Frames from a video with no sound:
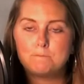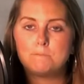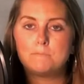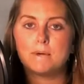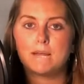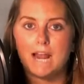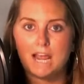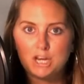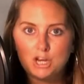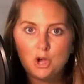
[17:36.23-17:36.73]

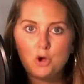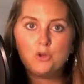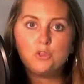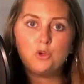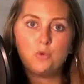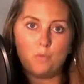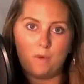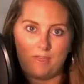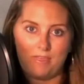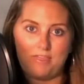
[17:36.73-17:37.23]
But I know
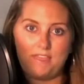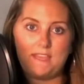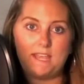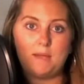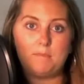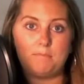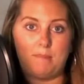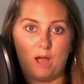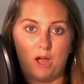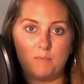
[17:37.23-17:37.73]
the one thing
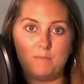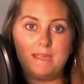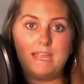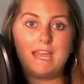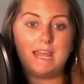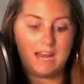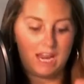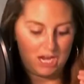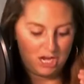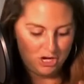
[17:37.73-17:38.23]
about me,
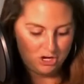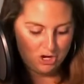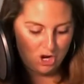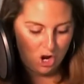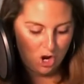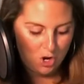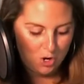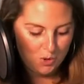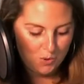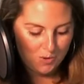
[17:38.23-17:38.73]
and I
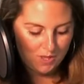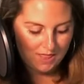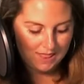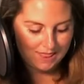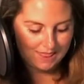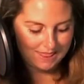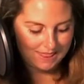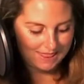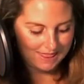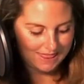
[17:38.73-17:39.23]
know
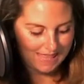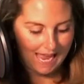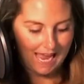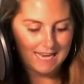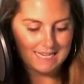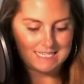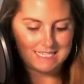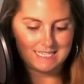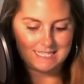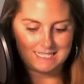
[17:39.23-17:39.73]

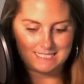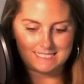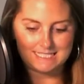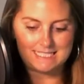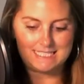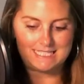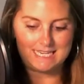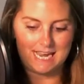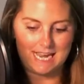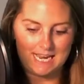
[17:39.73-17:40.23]
that to this
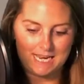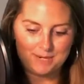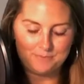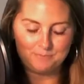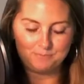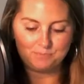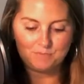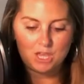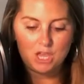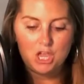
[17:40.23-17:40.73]
day,
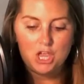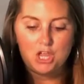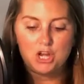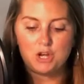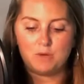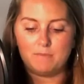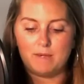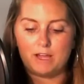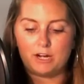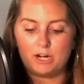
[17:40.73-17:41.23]

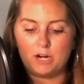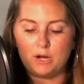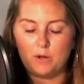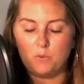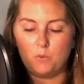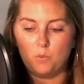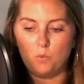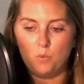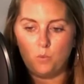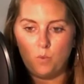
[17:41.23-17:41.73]
no matter
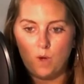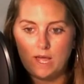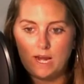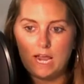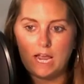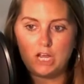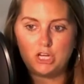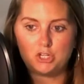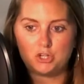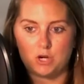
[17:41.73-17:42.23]
what
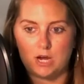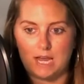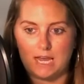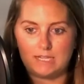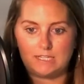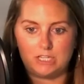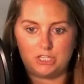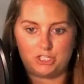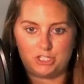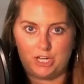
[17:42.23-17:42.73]
I
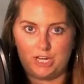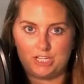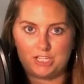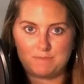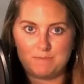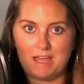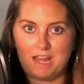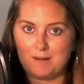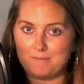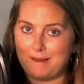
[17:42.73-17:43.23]
tried to change, no
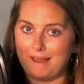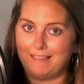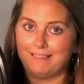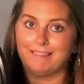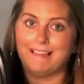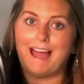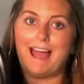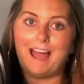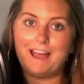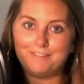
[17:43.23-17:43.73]
matter my
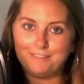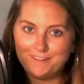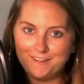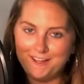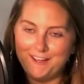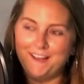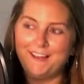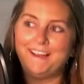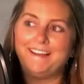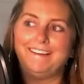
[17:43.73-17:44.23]
laugh,
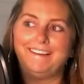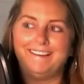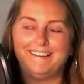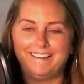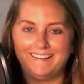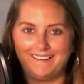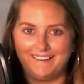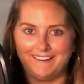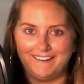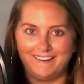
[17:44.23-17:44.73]

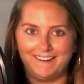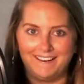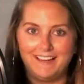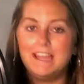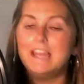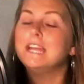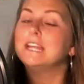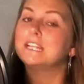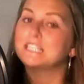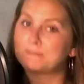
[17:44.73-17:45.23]

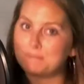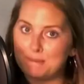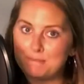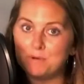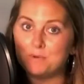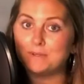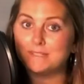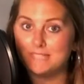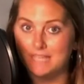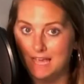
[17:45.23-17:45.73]
because
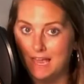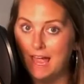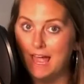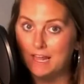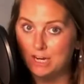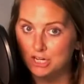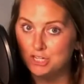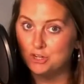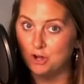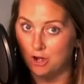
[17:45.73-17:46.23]
people would say I
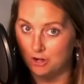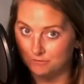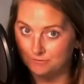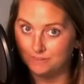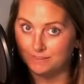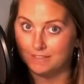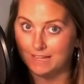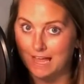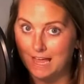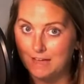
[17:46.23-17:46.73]
had a
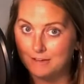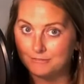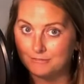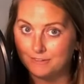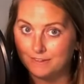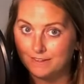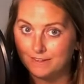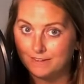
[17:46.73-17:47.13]
dolphin laugh.